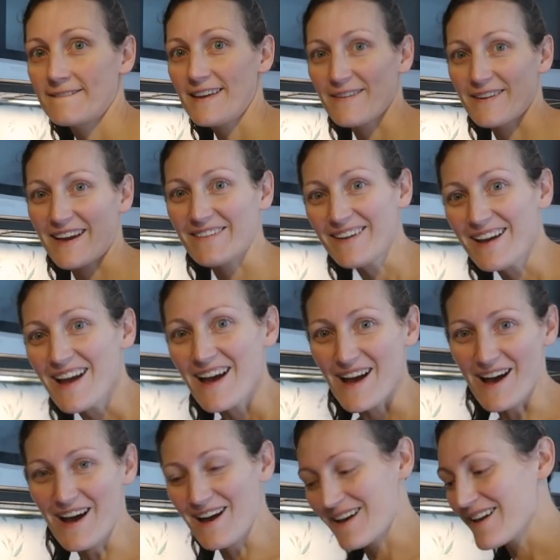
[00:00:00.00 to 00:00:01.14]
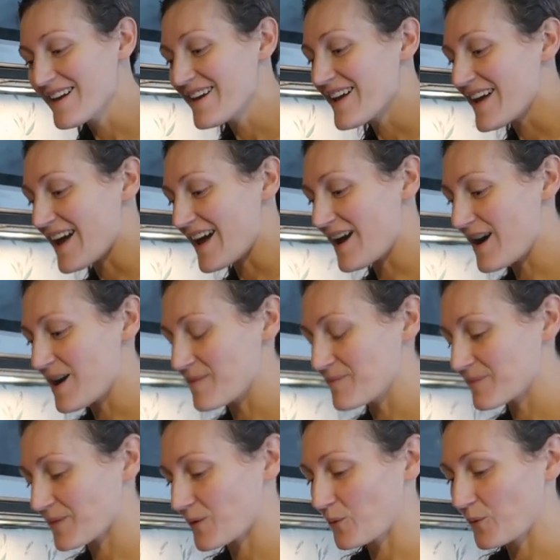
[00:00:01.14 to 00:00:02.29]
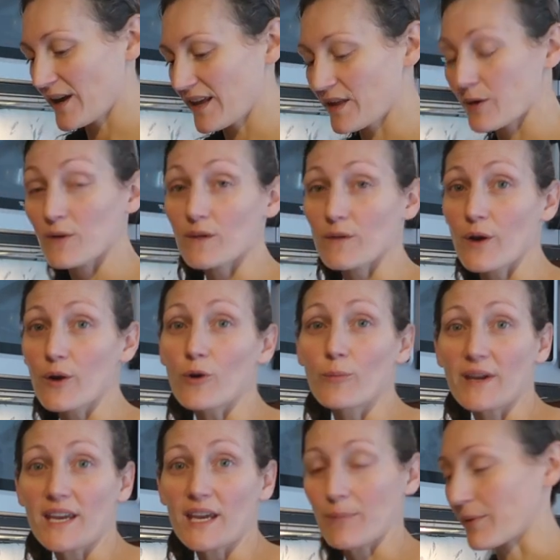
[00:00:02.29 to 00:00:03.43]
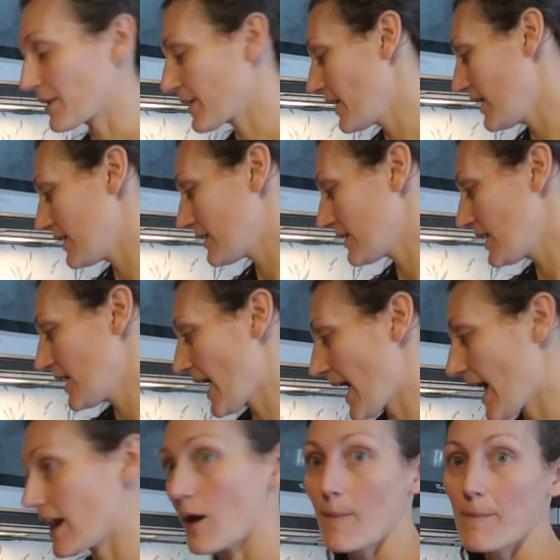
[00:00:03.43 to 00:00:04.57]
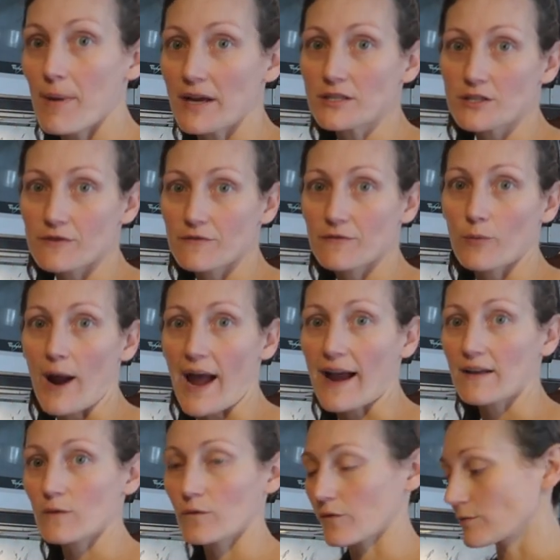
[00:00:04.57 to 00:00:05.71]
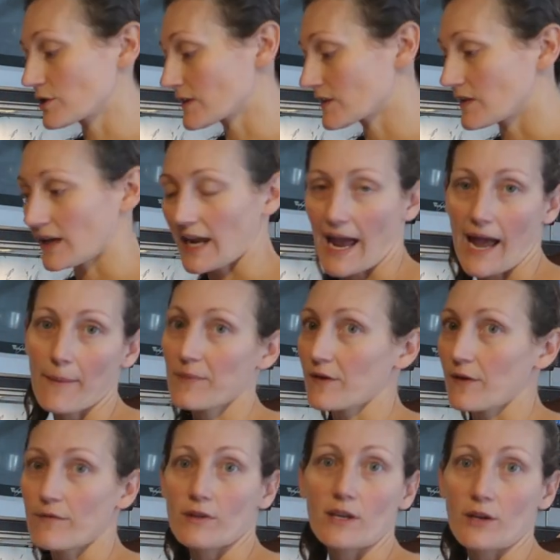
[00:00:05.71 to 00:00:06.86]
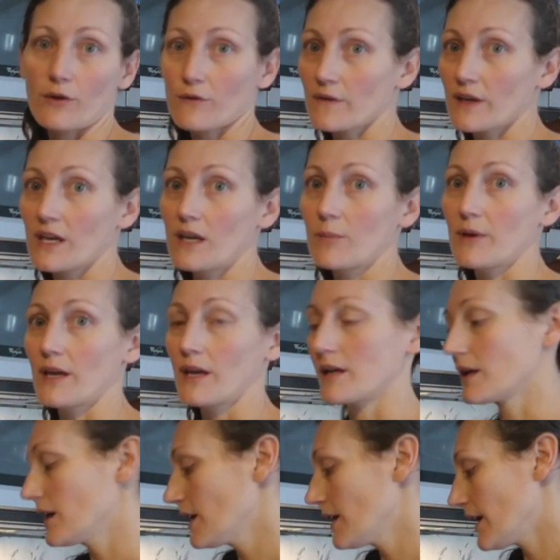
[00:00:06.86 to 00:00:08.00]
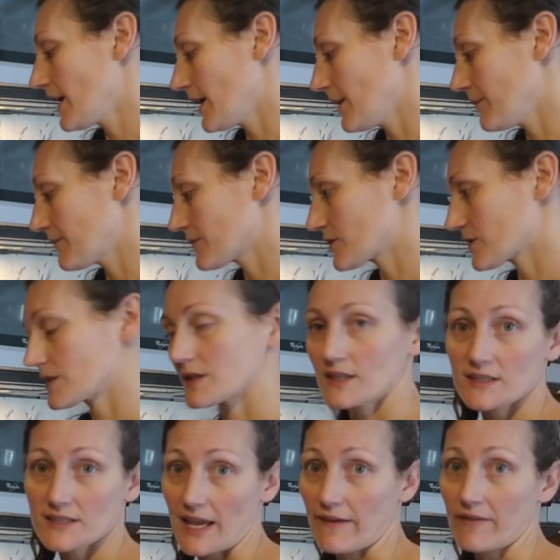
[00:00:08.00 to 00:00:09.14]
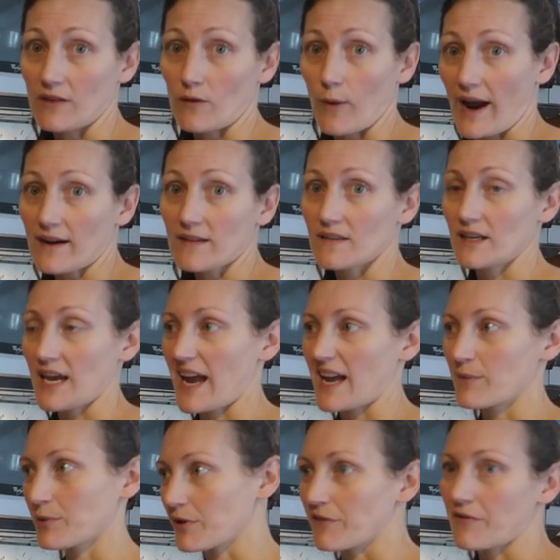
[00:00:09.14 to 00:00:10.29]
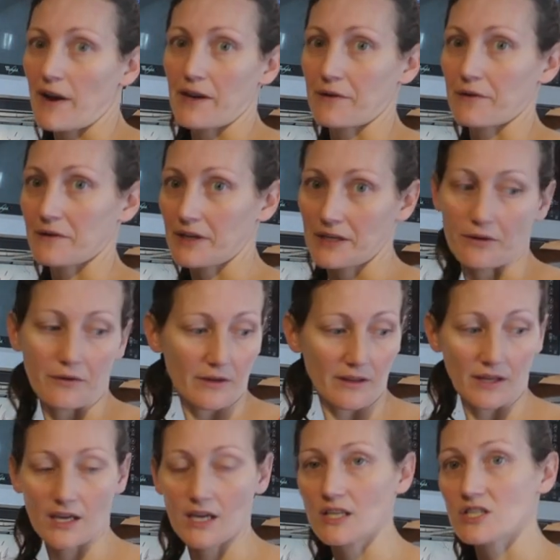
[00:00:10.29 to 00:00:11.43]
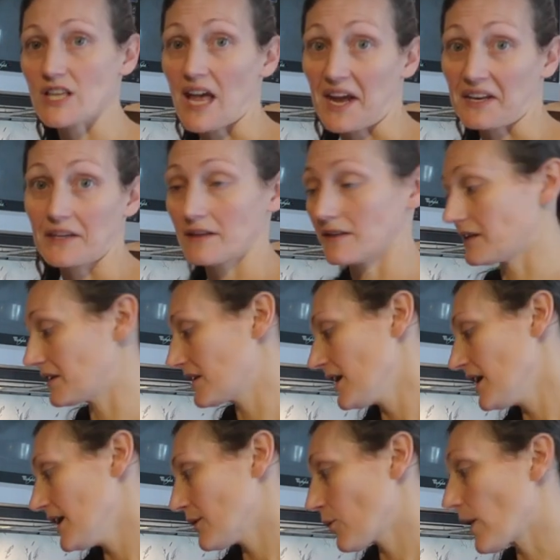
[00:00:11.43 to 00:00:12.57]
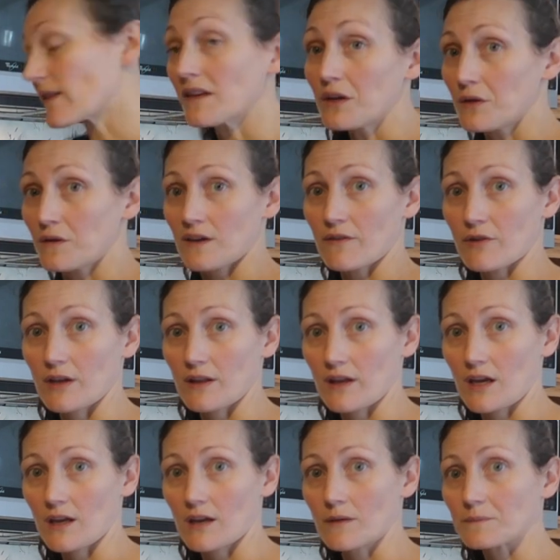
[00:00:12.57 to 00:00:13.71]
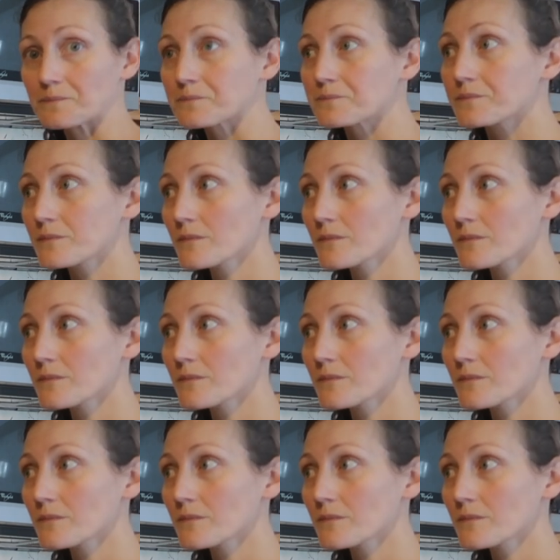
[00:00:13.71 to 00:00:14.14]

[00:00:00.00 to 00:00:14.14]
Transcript: There we go. Um, we, there was a local beekeeper, and he had a bunch of wax from just the caps over the years that he'd been um, just saving the wax, and he hadn't purified it or cleaned it or anything. He just had it and wasn't using it for anything. And